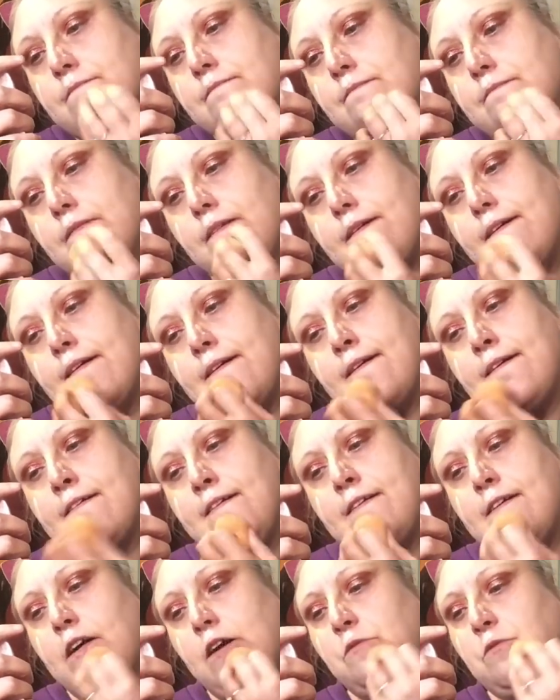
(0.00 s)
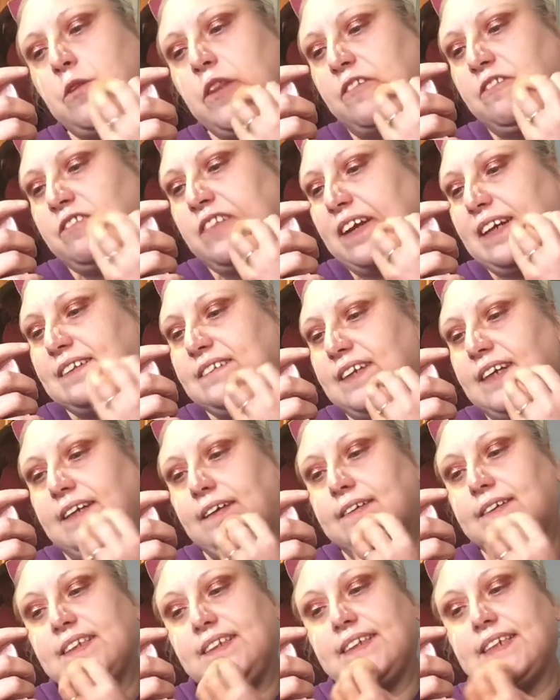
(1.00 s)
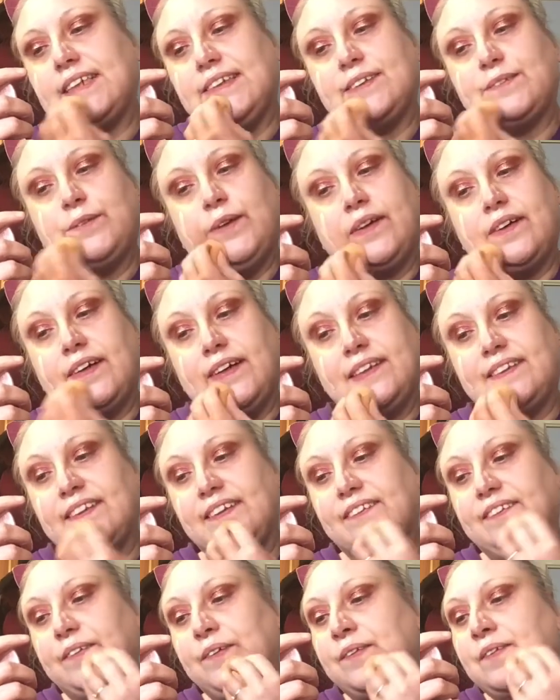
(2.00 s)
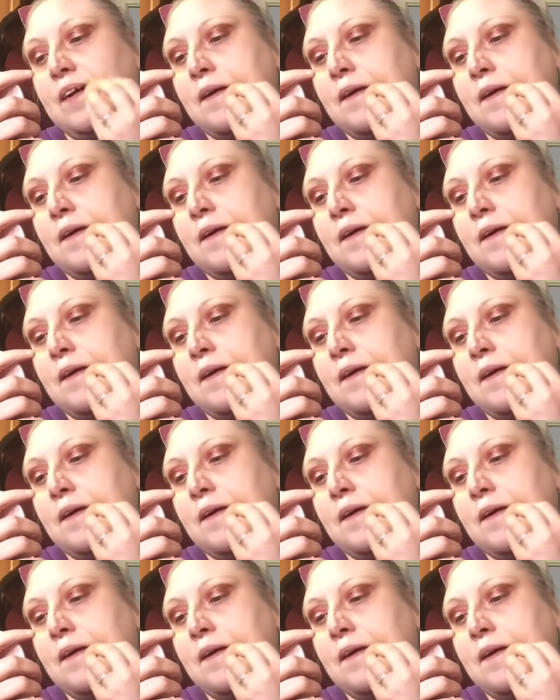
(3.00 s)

Now I'm going to go with a flat end because that's what I do.